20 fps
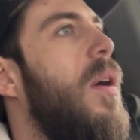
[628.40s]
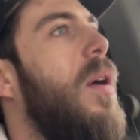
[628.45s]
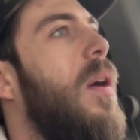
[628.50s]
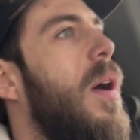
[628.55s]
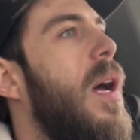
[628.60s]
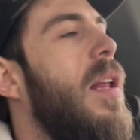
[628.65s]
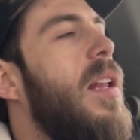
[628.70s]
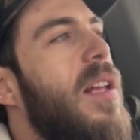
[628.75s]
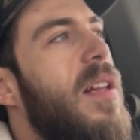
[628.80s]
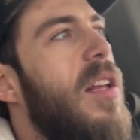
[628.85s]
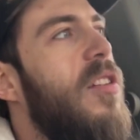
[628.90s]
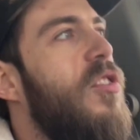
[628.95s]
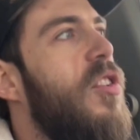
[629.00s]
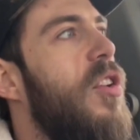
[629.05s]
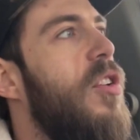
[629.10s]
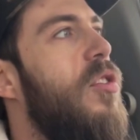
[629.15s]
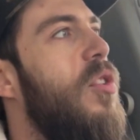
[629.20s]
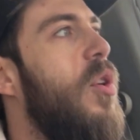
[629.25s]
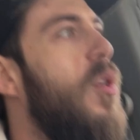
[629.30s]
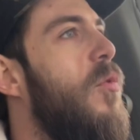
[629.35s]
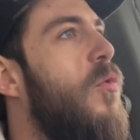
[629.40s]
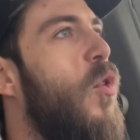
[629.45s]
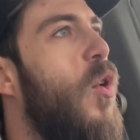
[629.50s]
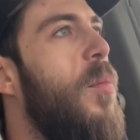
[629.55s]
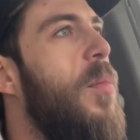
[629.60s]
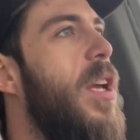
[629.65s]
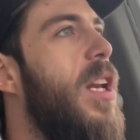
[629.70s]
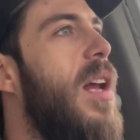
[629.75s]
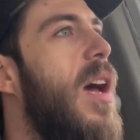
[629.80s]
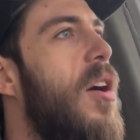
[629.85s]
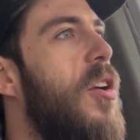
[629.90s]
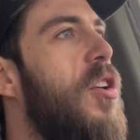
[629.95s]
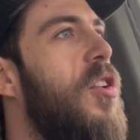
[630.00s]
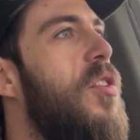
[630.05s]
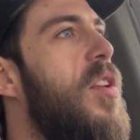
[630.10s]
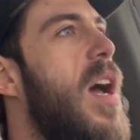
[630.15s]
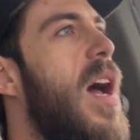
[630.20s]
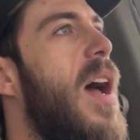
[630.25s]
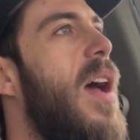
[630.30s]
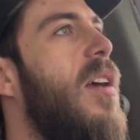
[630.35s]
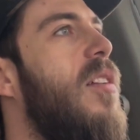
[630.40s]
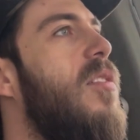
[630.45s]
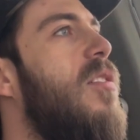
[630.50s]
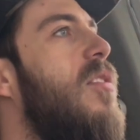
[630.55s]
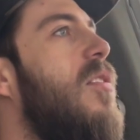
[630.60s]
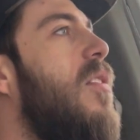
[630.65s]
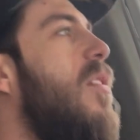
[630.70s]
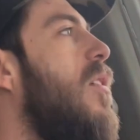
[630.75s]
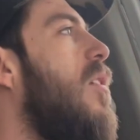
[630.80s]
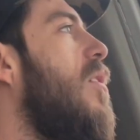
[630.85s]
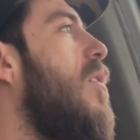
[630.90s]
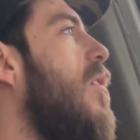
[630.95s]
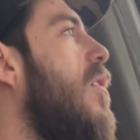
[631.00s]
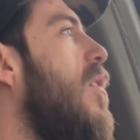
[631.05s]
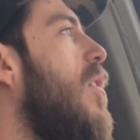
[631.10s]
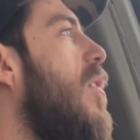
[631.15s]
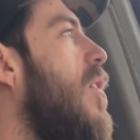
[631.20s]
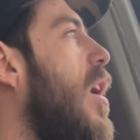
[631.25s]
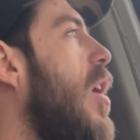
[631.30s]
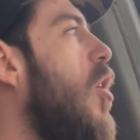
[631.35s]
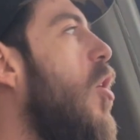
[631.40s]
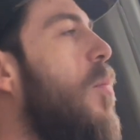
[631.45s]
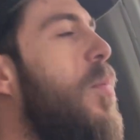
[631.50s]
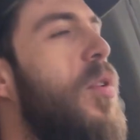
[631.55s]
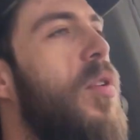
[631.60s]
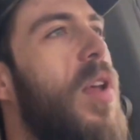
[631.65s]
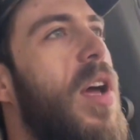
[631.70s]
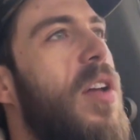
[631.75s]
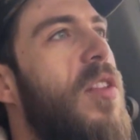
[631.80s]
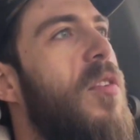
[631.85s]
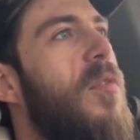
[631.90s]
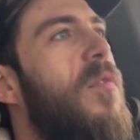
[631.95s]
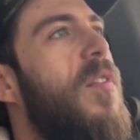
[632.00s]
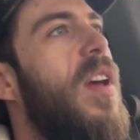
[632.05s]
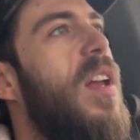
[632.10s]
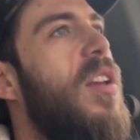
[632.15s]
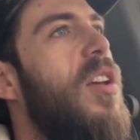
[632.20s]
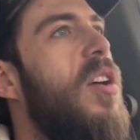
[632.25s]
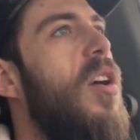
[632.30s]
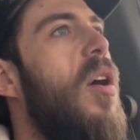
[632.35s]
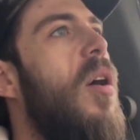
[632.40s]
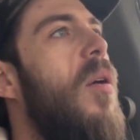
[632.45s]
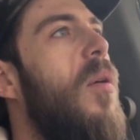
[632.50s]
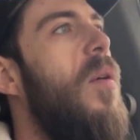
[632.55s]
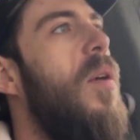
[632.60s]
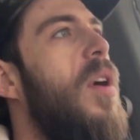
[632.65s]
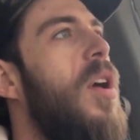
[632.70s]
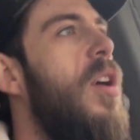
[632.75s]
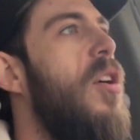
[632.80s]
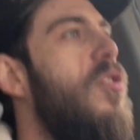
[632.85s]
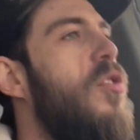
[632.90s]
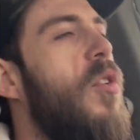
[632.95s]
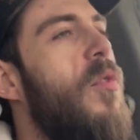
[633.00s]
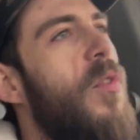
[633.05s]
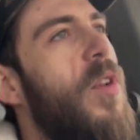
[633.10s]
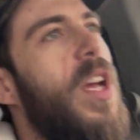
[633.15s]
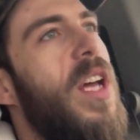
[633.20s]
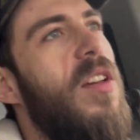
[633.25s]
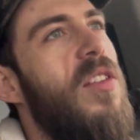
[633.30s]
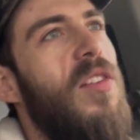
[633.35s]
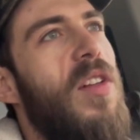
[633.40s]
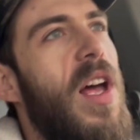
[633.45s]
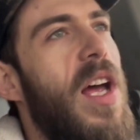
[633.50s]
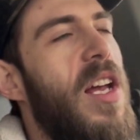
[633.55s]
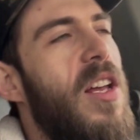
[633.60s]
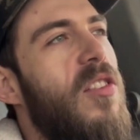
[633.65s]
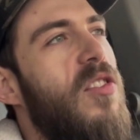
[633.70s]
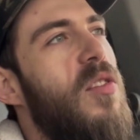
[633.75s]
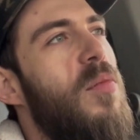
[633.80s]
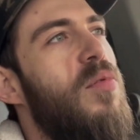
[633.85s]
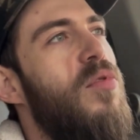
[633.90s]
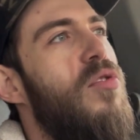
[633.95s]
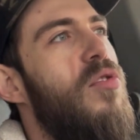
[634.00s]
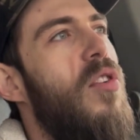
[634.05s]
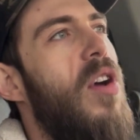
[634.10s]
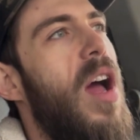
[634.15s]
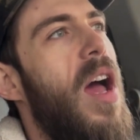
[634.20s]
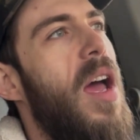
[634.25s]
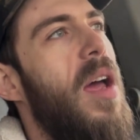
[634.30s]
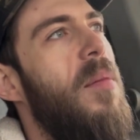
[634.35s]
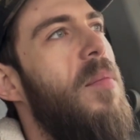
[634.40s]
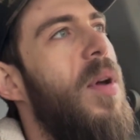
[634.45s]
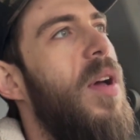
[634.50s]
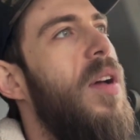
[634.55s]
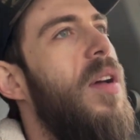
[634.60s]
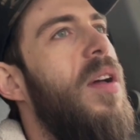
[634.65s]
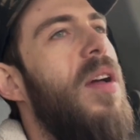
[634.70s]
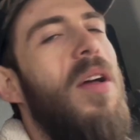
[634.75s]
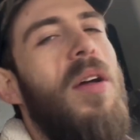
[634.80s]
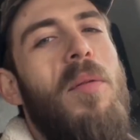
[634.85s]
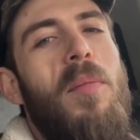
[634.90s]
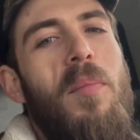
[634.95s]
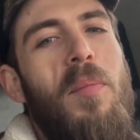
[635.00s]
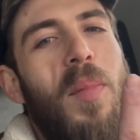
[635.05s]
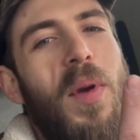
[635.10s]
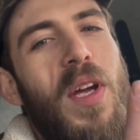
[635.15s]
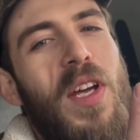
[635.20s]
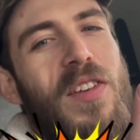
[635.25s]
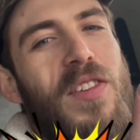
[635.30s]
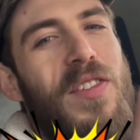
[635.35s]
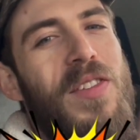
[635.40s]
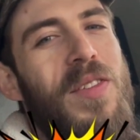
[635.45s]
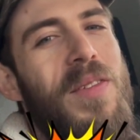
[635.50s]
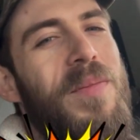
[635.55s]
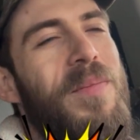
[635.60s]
I think that's going to do it for me now, you guys. I hope you liked the video. Don't forget to like and subscribe. Peace.